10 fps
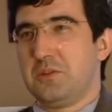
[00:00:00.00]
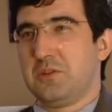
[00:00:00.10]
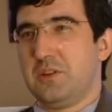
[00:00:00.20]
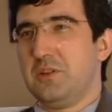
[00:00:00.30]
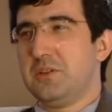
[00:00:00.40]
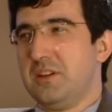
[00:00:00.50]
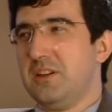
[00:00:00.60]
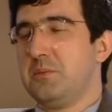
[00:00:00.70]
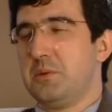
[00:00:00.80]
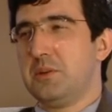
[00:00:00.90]
so I don't really
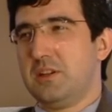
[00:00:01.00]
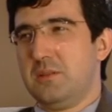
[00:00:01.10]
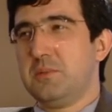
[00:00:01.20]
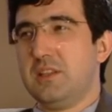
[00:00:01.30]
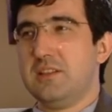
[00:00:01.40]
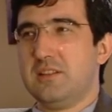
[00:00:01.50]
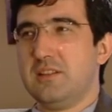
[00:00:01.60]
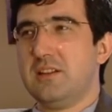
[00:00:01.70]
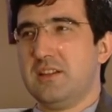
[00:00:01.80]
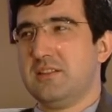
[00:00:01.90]
remember it, but he
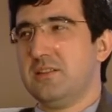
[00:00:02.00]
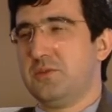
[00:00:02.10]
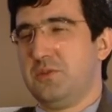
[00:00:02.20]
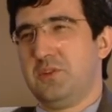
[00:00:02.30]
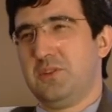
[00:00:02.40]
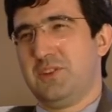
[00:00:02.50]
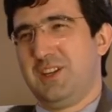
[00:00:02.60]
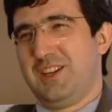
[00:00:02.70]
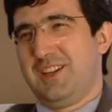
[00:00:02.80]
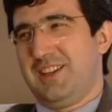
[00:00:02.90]
still has this photo
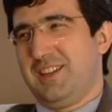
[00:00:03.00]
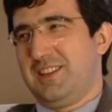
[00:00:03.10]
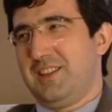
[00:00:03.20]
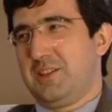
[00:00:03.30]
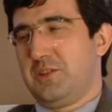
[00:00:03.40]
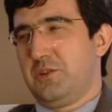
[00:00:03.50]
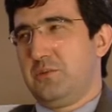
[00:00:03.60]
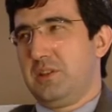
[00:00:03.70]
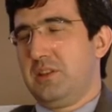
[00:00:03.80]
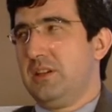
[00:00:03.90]
at his home.
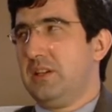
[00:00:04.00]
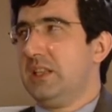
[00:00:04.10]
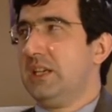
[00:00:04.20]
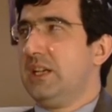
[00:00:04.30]
And then